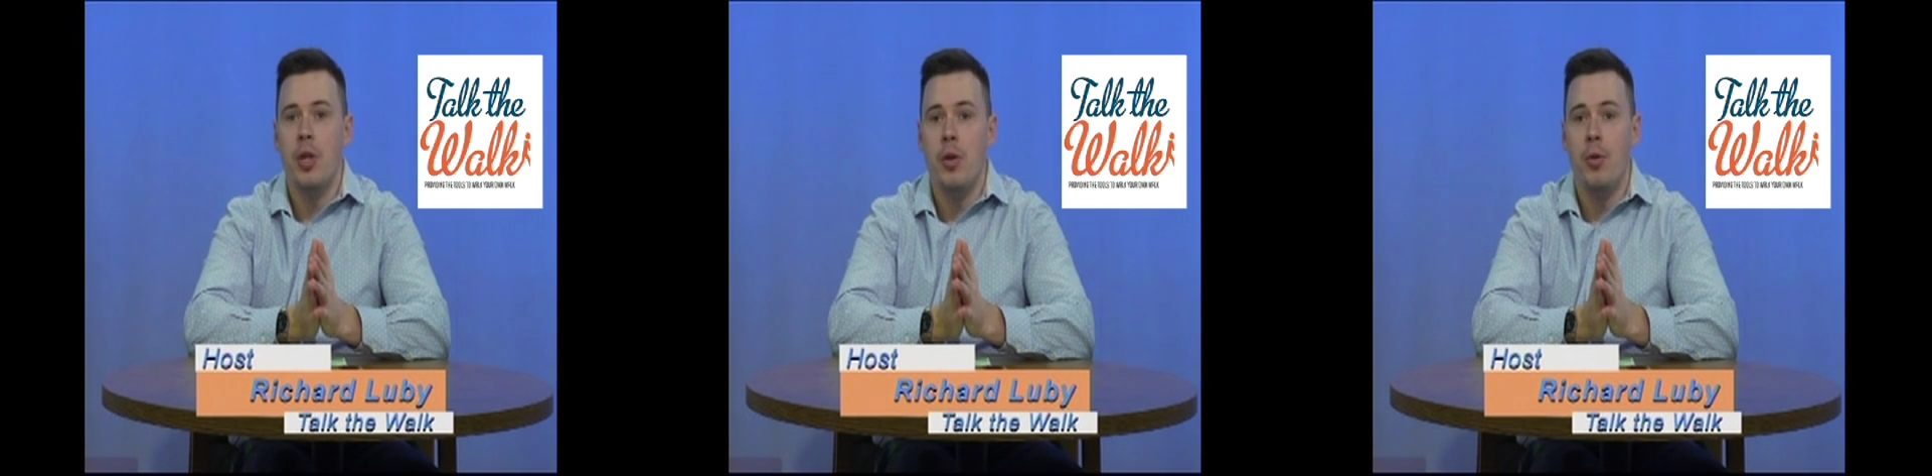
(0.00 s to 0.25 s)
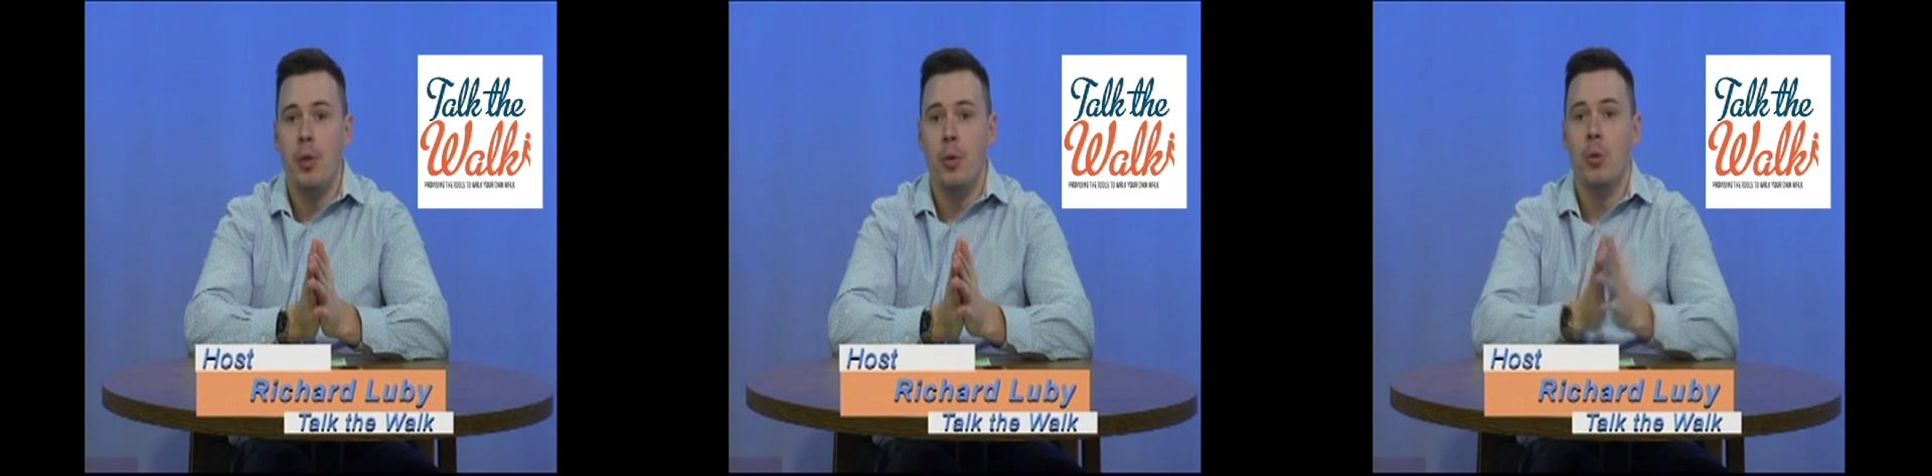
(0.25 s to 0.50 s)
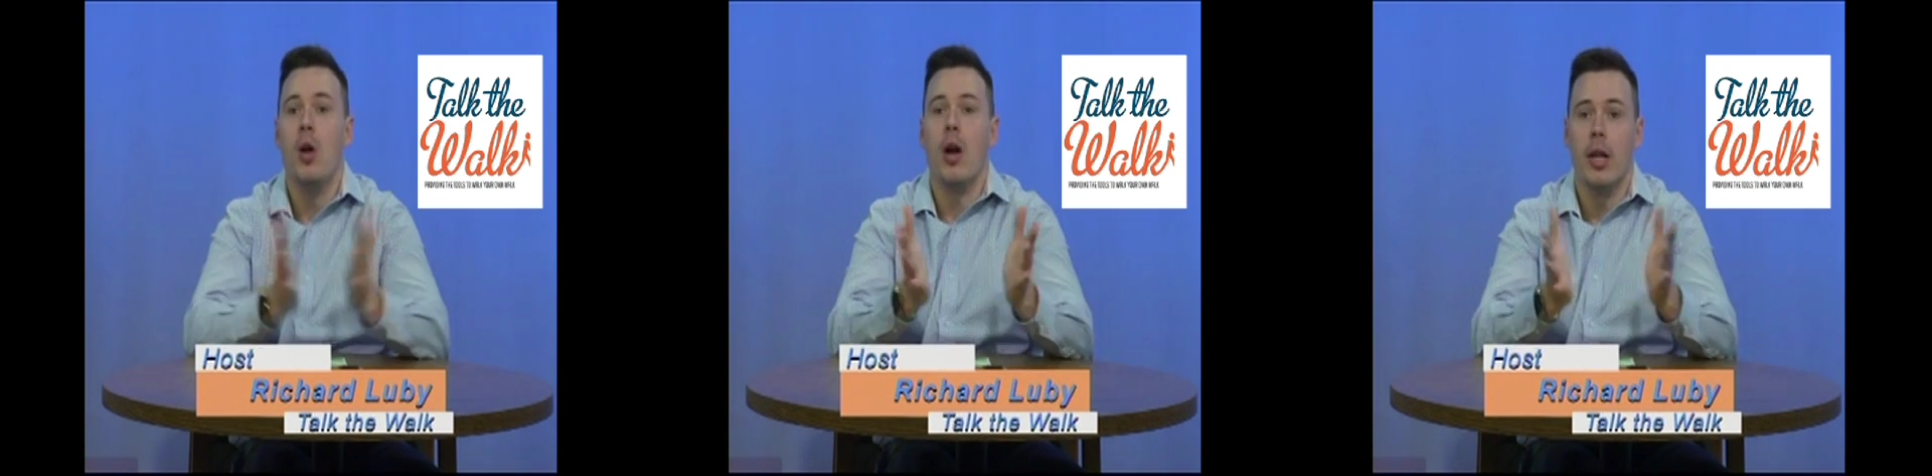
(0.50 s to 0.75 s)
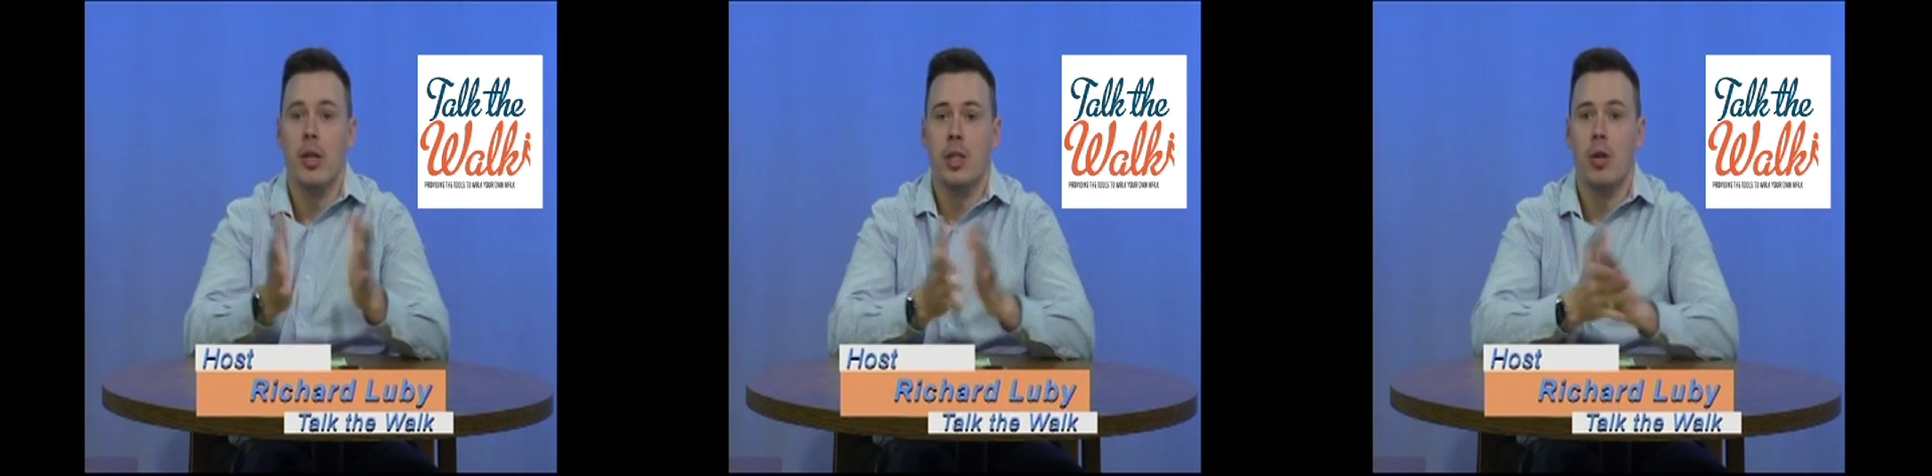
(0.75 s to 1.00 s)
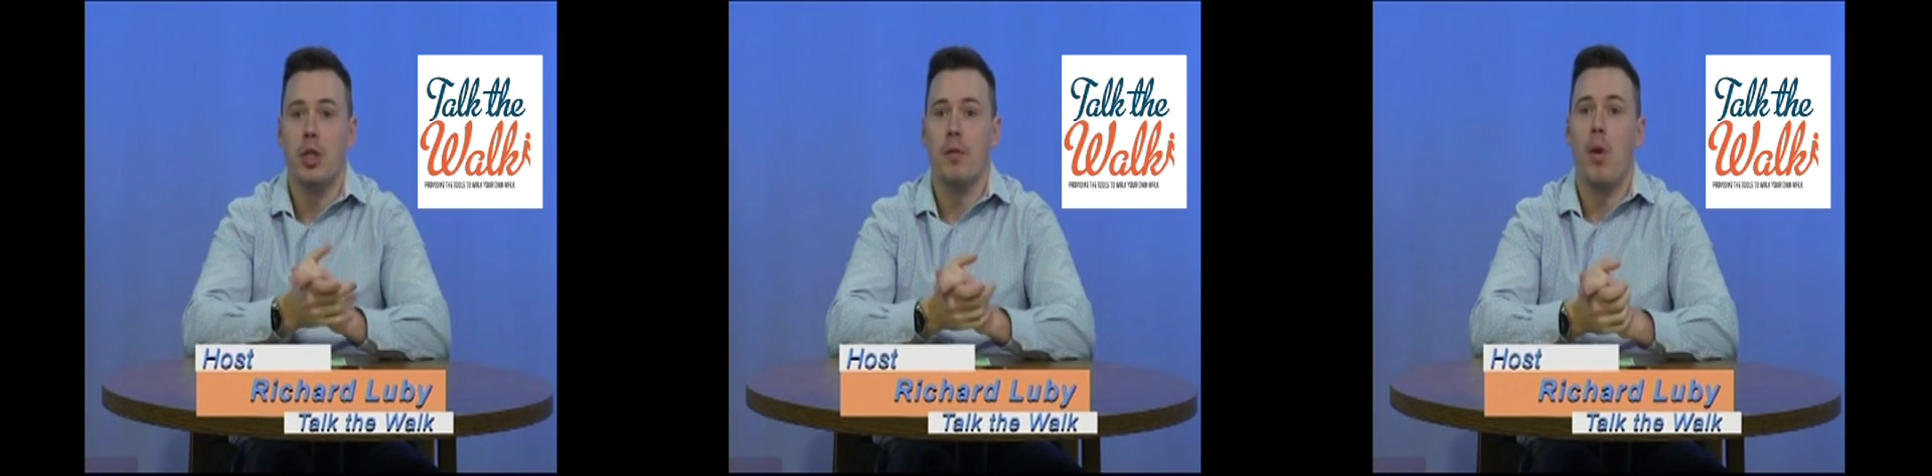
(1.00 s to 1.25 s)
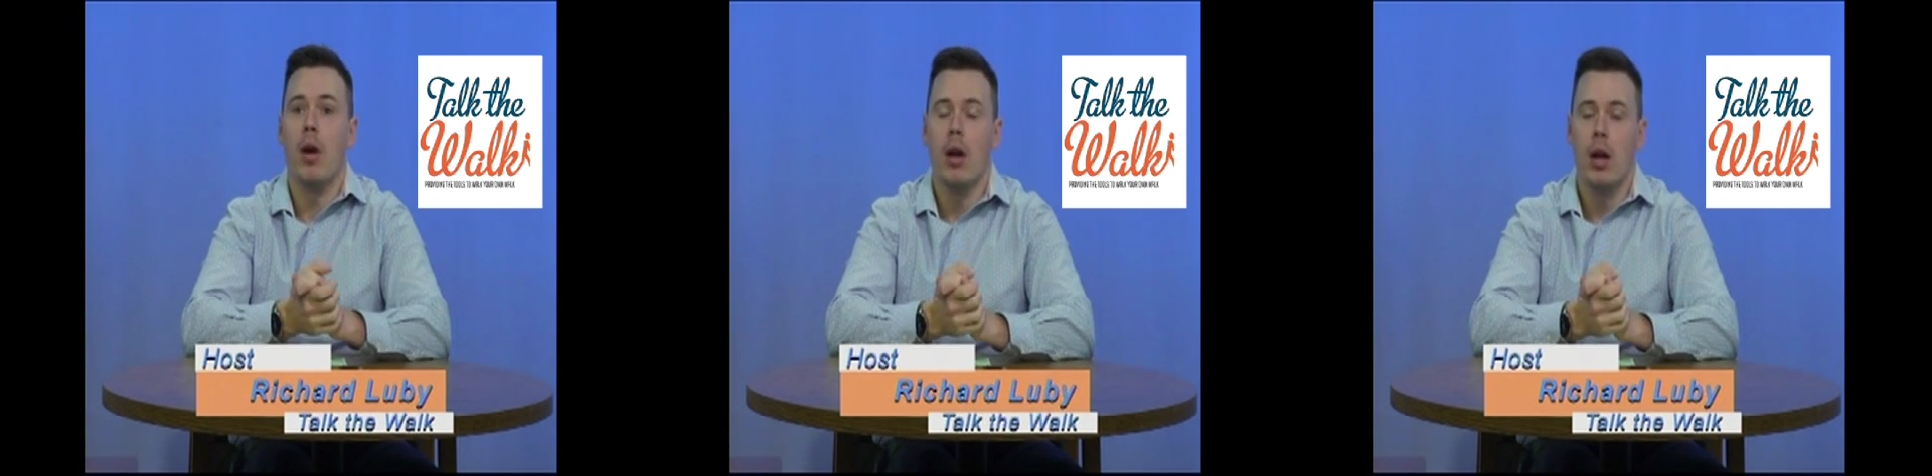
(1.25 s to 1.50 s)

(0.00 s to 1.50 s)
look and search for.